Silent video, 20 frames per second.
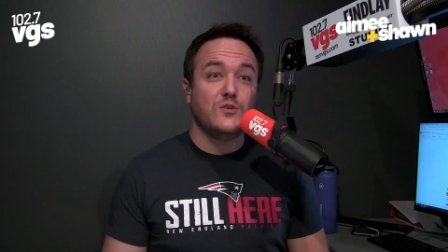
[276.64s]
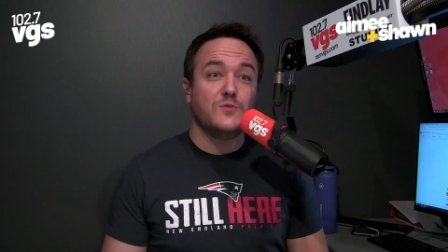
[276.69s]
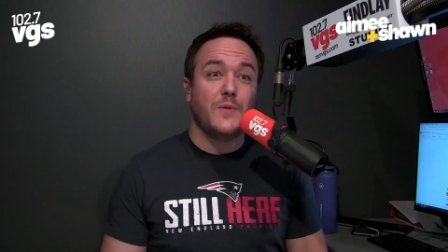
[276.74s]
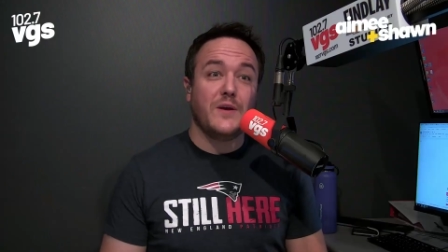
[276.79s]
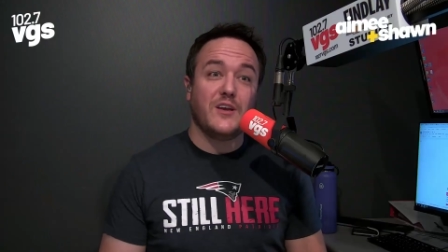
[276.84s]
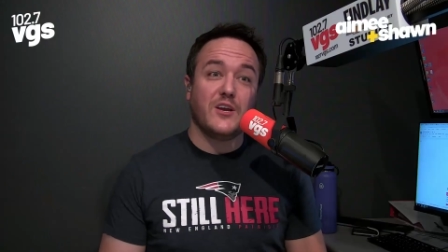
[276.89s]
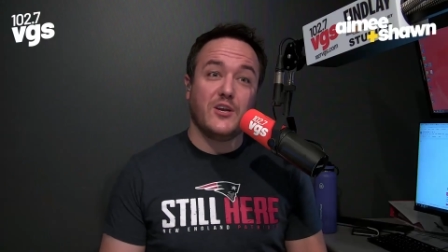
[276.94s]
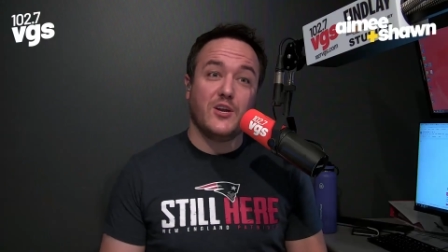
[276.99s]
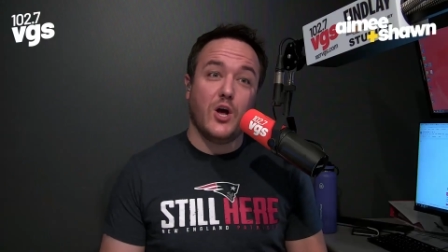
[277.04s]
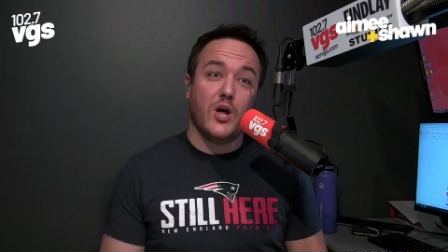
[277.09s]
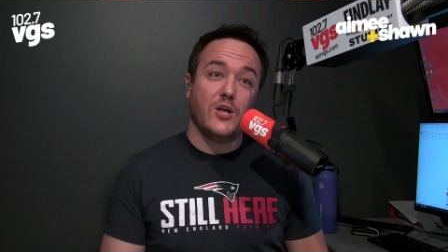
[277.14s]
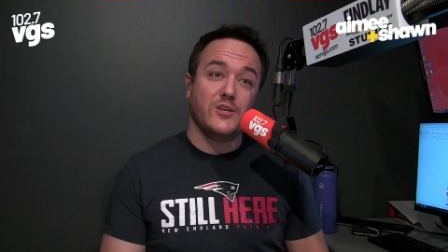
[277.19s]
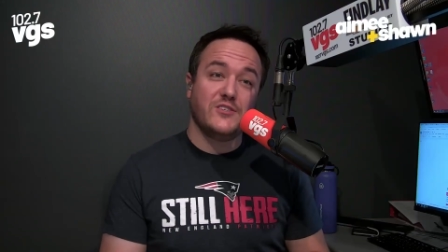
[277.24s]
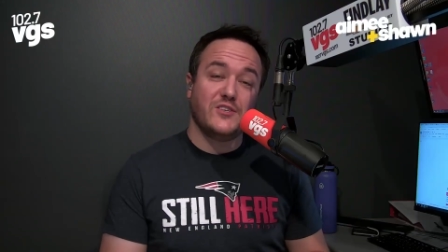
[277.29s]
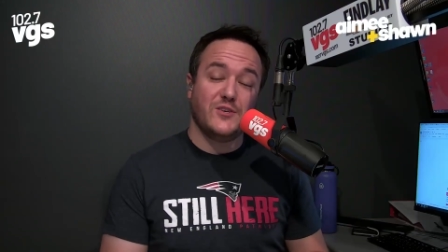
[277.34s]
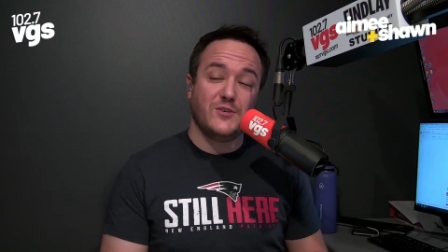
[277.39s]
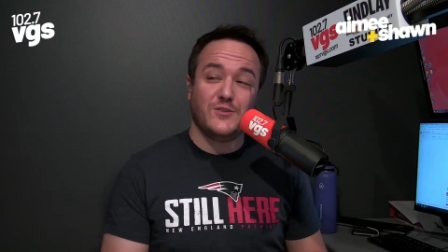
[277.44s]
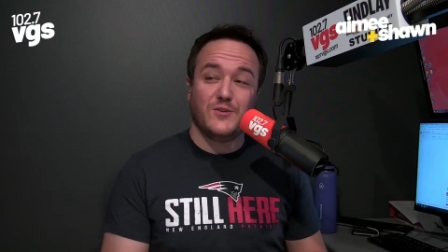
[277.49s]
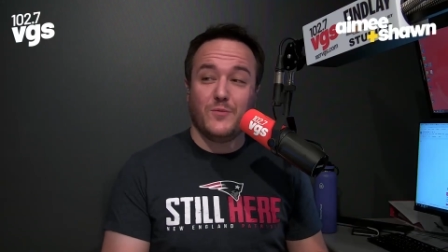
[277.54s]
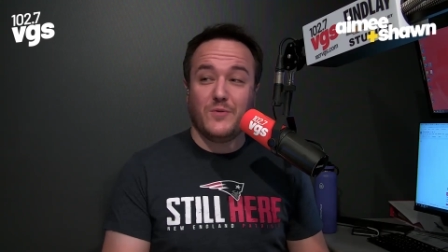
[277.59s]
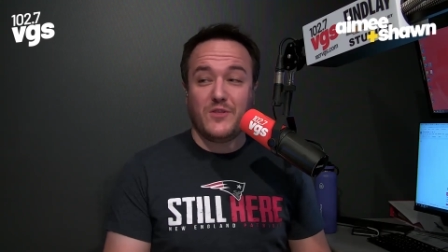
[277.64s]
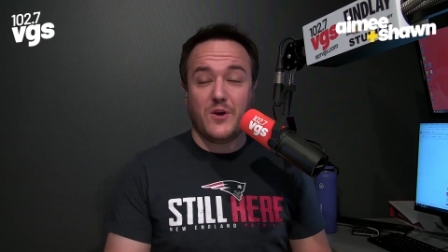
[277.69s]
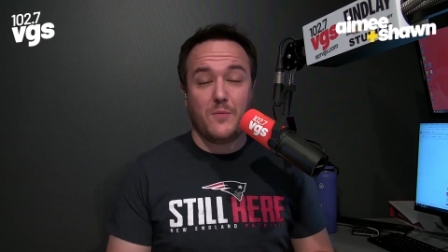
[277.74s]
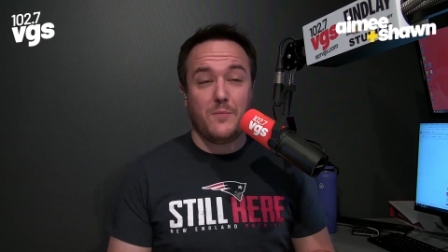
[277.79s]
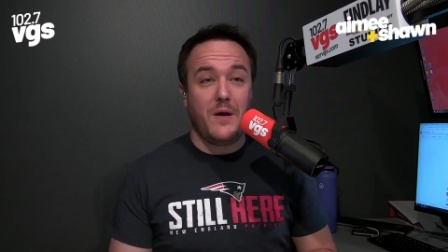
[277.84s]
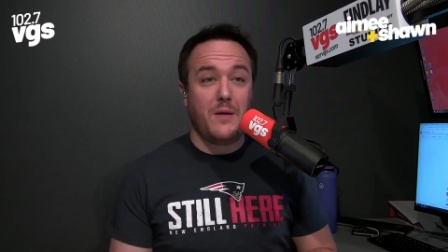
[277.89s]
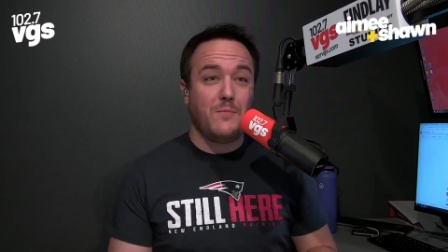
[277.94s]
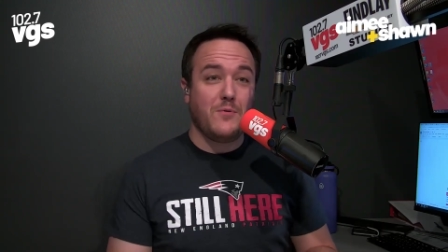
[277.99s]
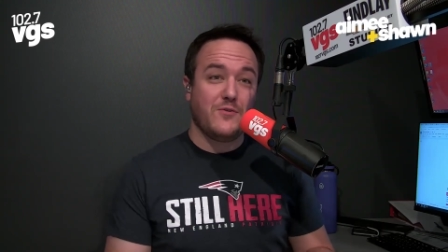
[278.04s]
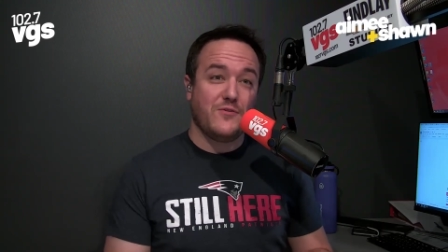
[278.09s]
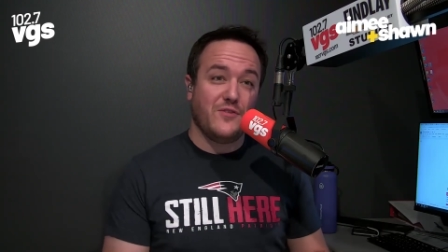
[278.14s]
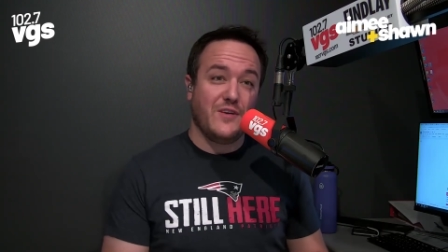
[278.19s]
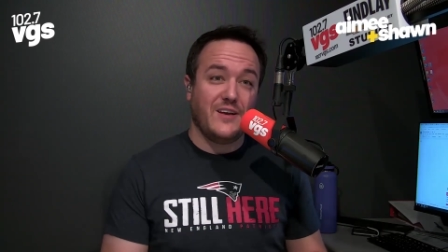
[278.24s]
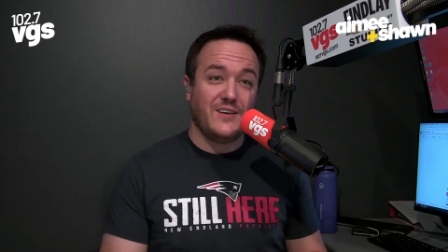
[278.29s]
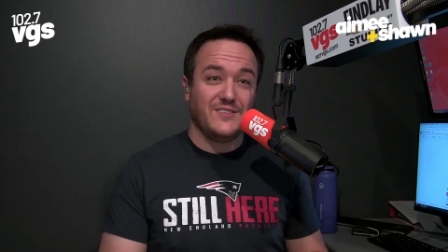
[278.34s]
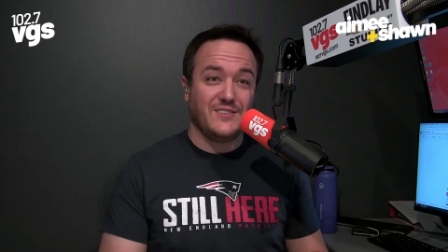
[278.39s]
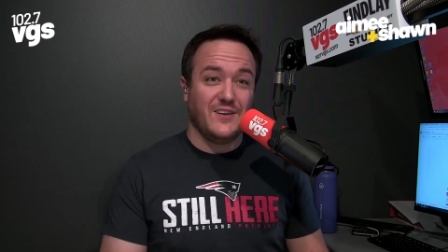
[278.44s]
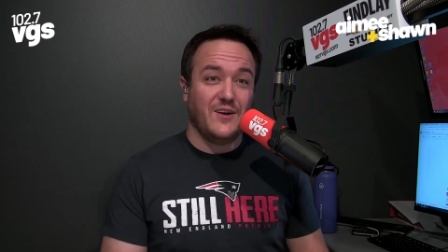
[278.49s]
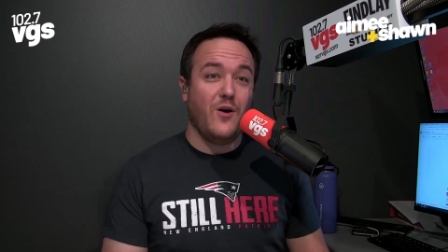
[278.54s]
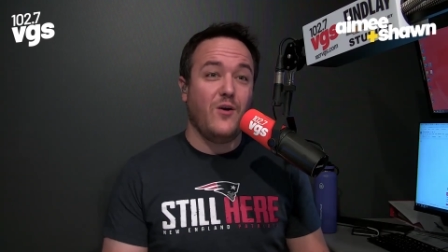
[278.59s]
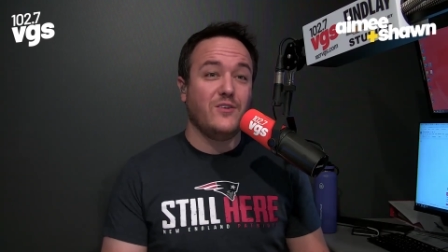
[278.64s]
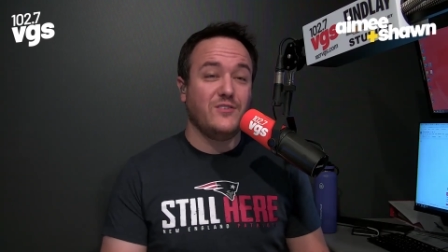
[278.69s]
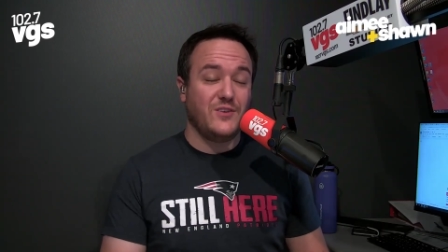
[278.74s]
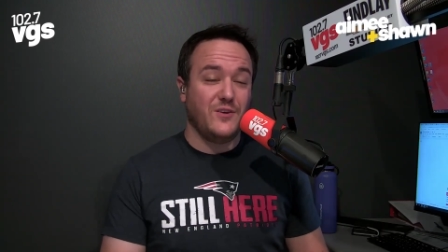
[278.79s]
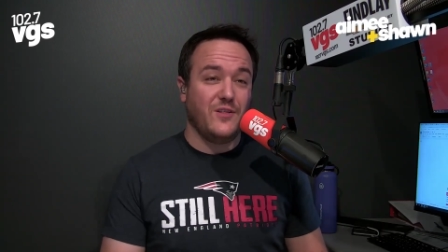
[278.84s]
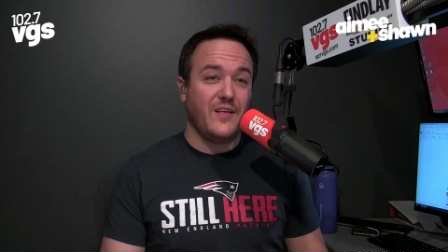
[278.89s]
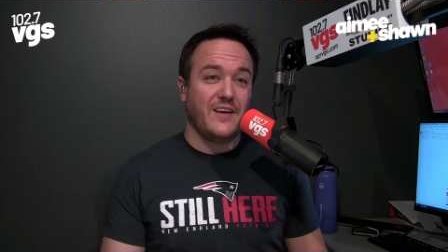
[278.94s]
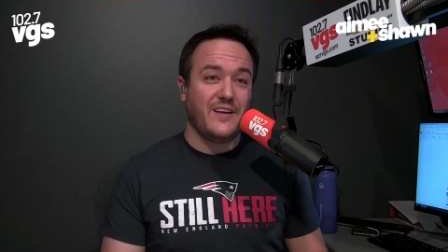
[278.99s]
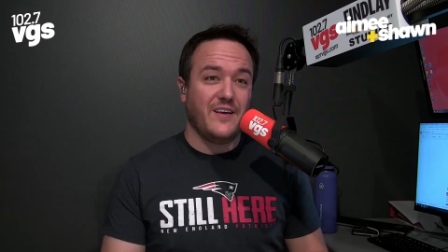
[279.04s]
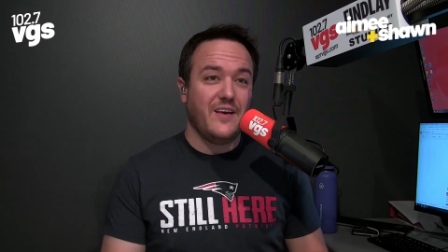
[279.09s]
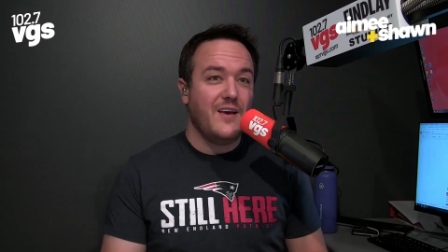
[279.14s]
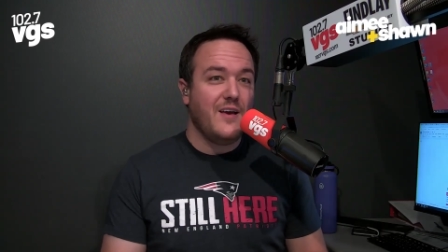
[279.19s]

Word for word: but you can also use it with our member things. And also, but